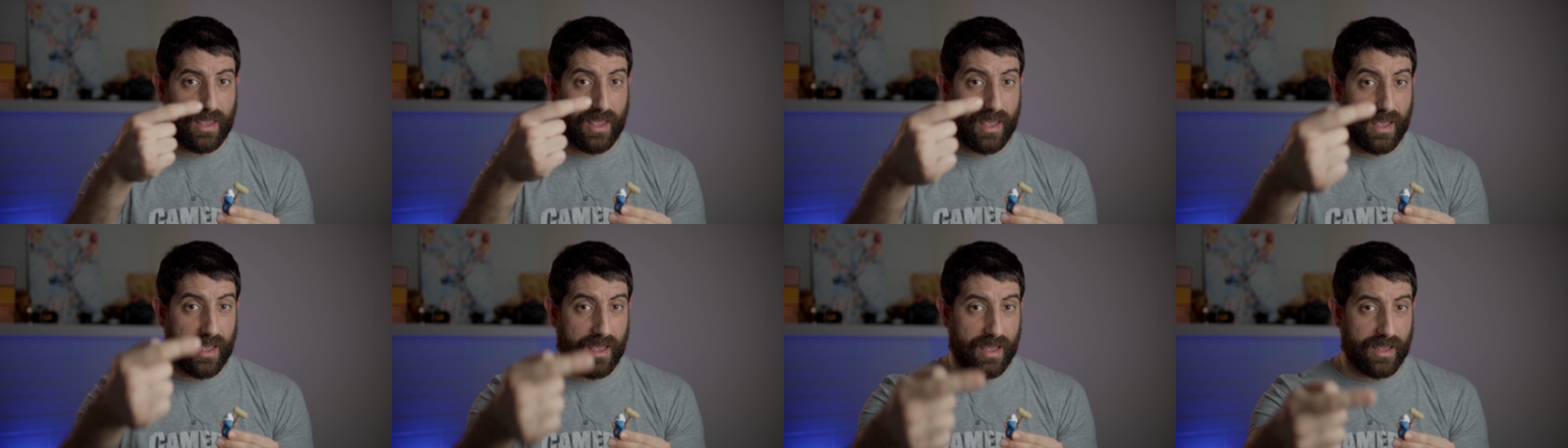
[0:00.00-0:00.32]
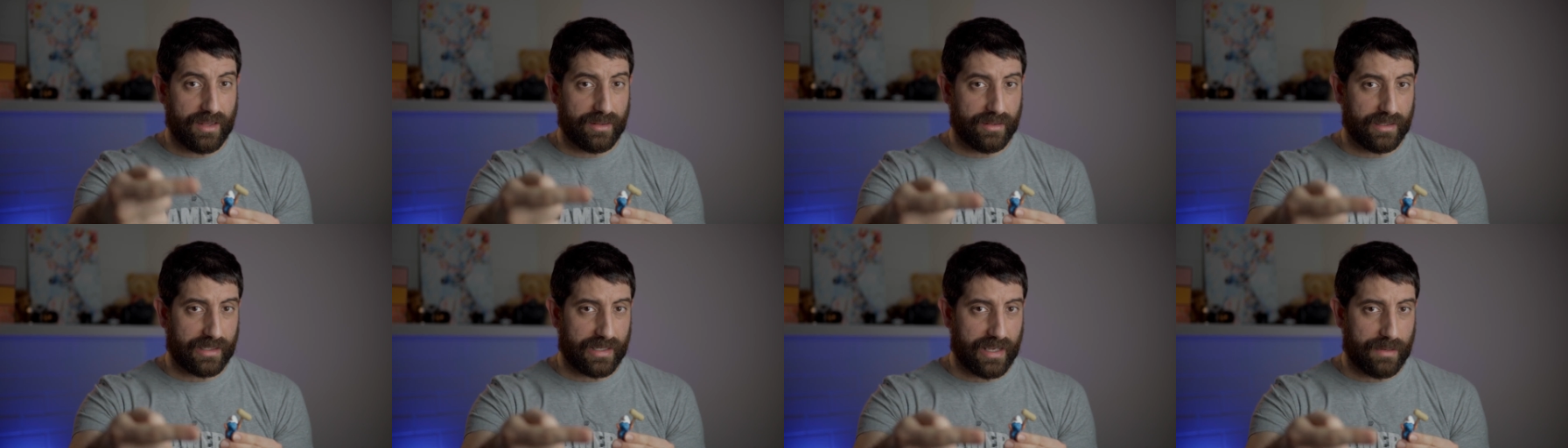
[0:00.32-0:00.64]

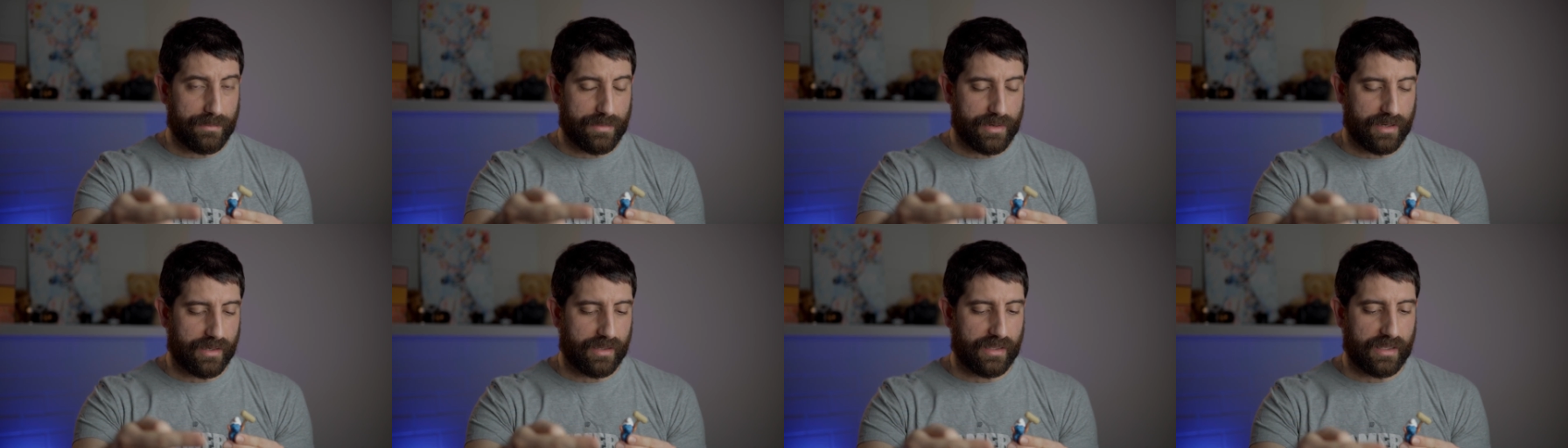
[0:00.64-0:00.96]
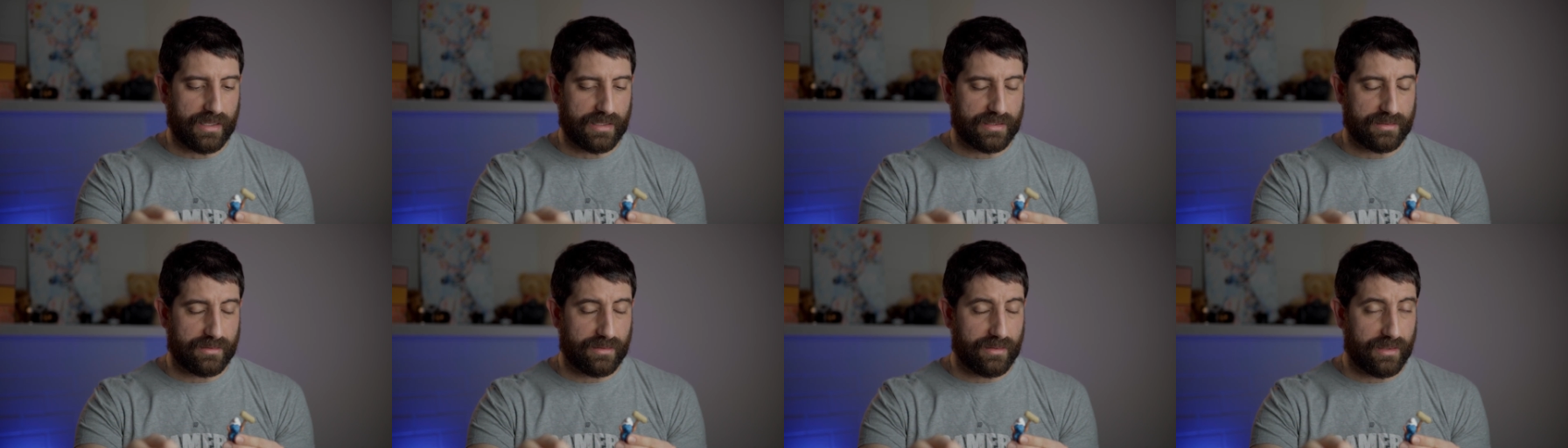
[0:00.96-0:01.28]
and the camera
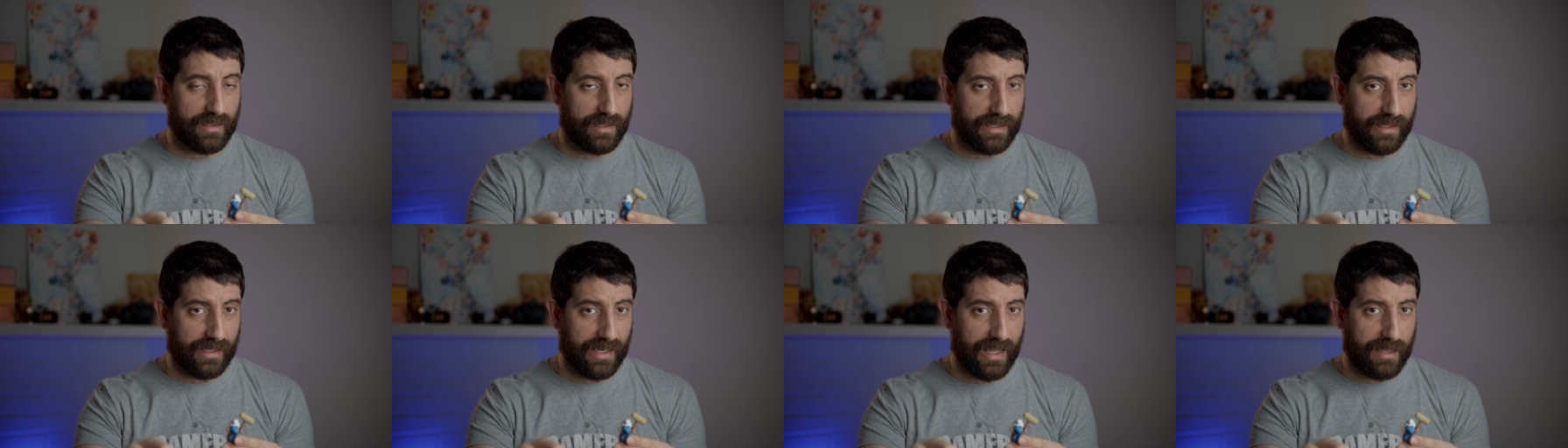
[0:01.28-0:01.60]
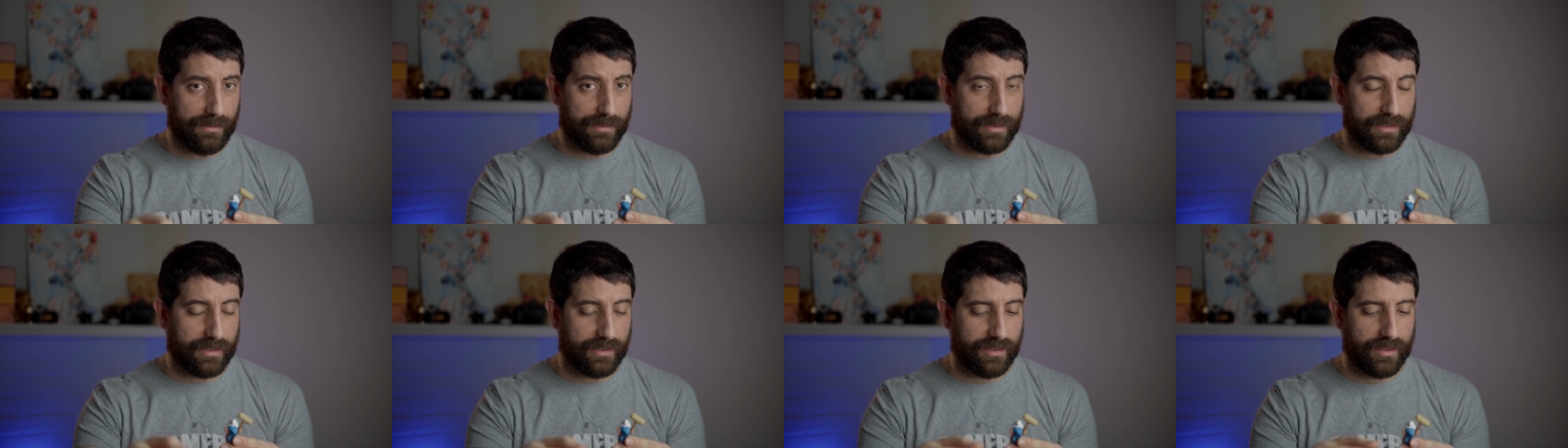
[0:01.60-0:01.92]
is
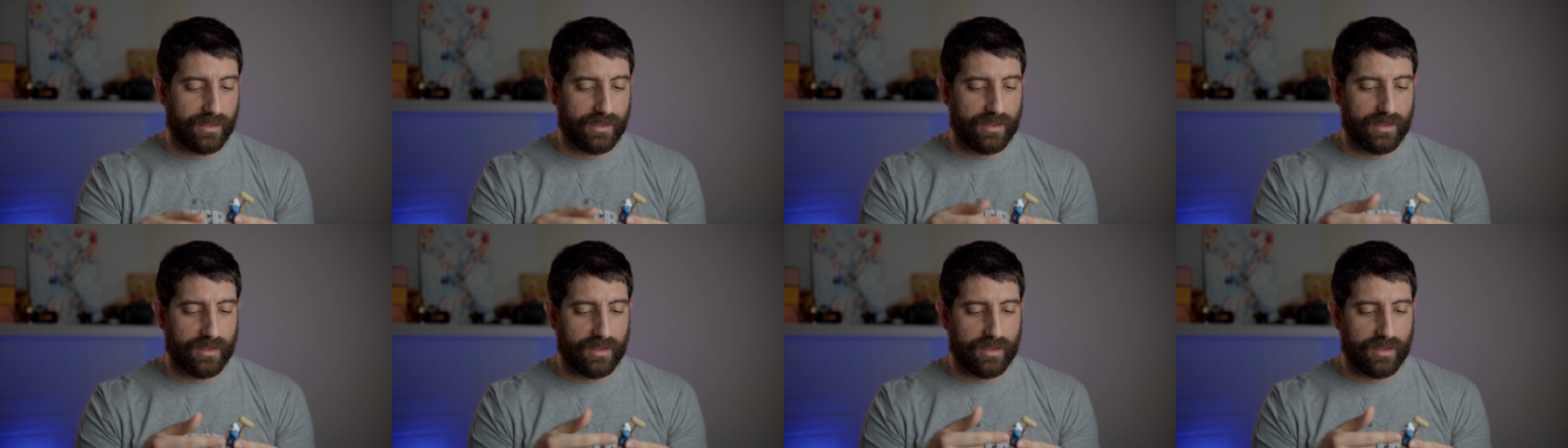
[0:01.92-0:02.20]
11,